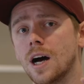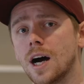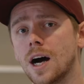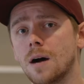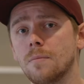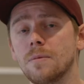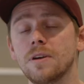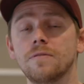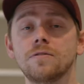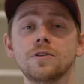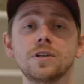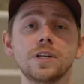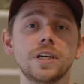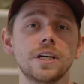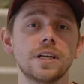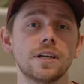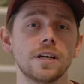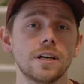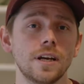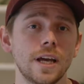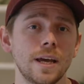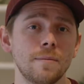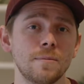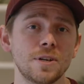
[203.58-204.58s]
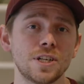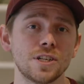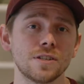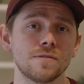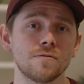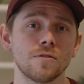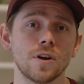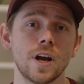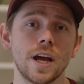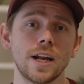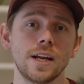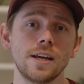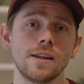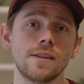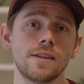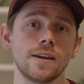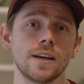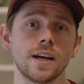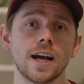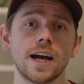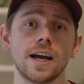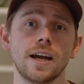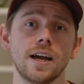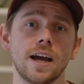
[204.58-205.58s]
Um, if you need images for
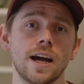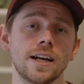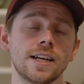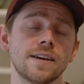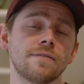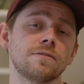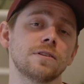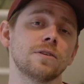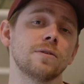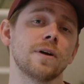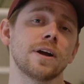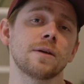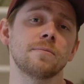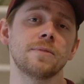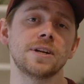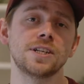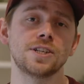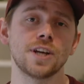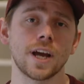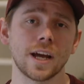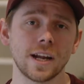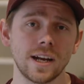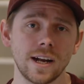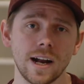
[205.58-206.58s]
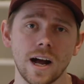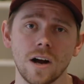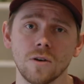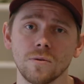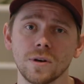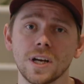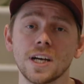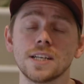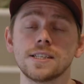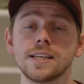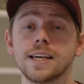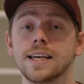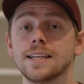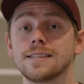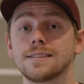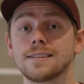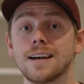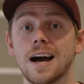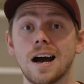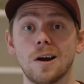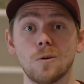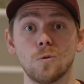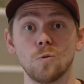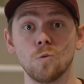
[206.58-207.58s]
anything, I, I definitely recommend checking it out because it's
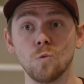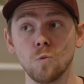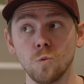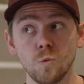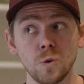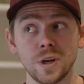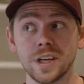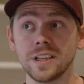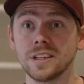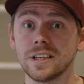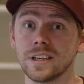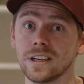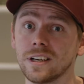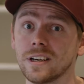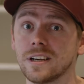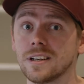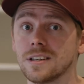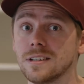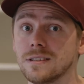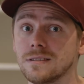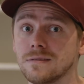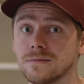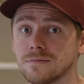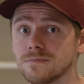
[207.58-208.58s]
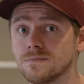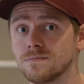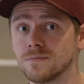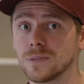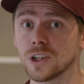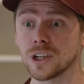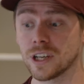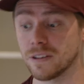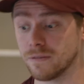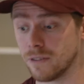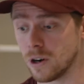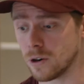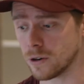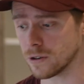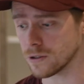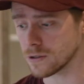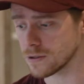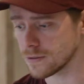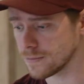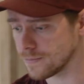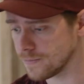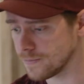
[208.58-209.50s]
got really good looking photos.